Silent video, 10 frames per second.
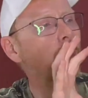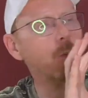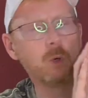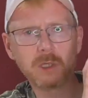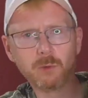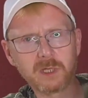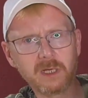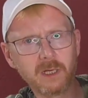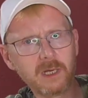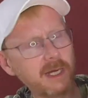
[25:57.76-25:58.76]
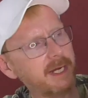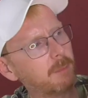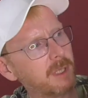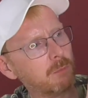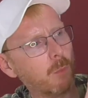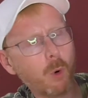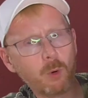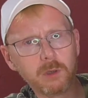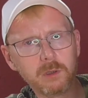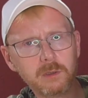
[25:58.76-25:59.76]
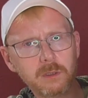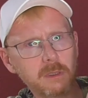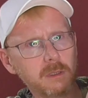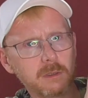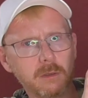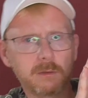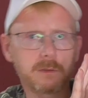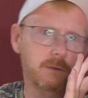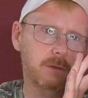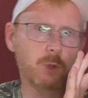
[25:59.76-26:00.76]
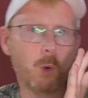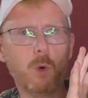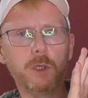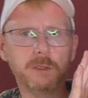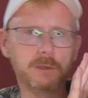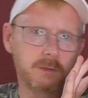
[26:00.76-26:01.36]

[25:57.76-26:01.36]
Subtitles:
would look a little bit more not torn